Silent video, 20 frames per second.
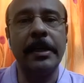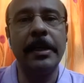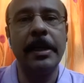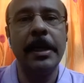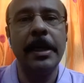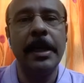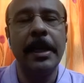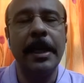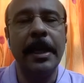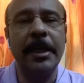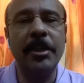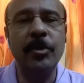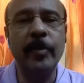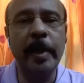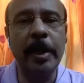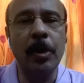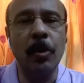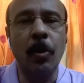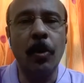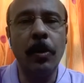as we
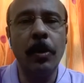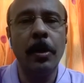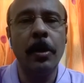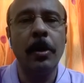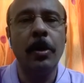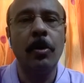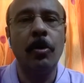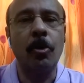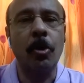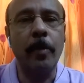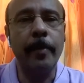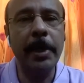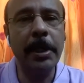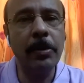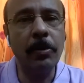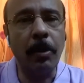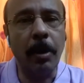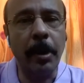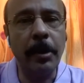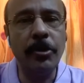know Roman
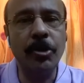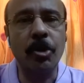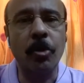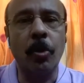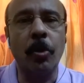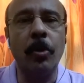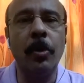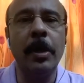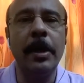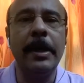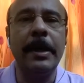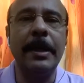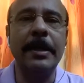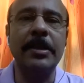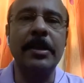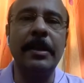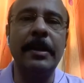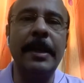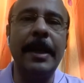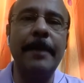also has a
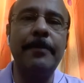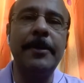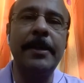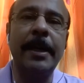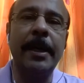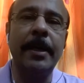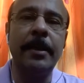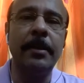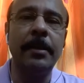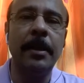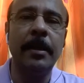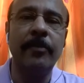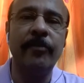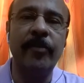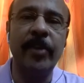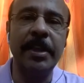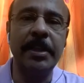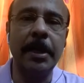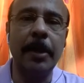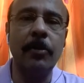left hand
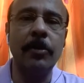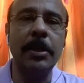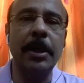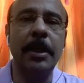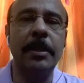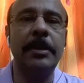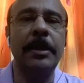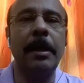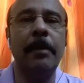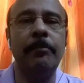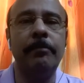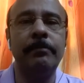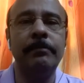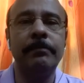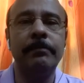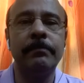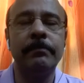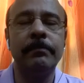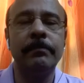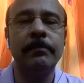without a thumb.
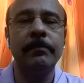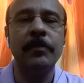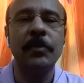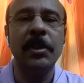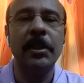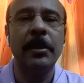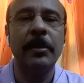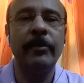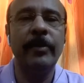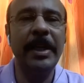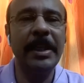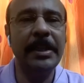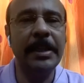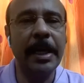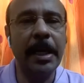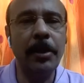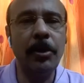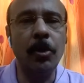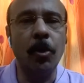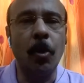We
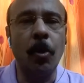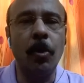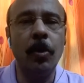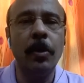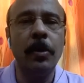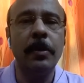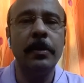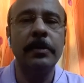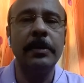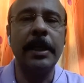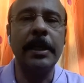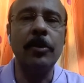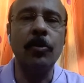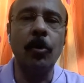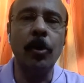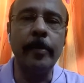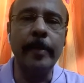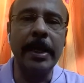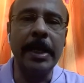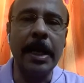then know that
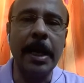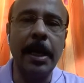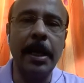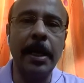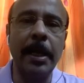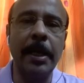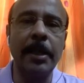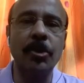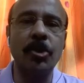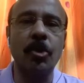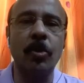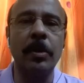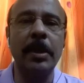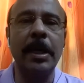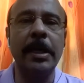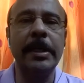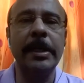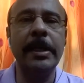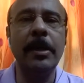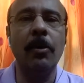Urmila and
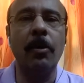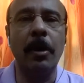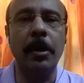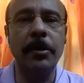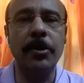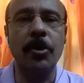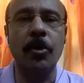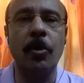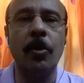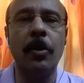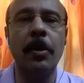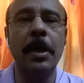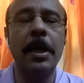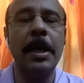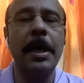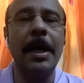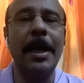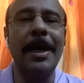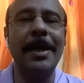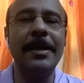Sonali also
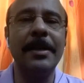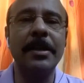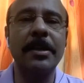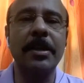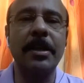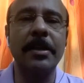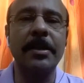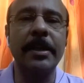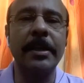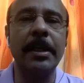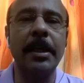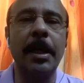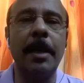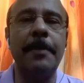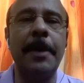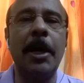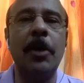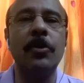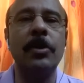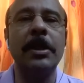are discussing
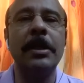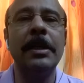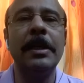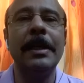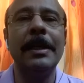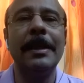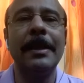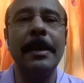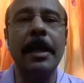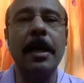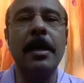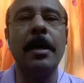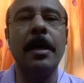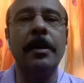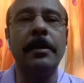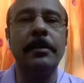about Lakhan.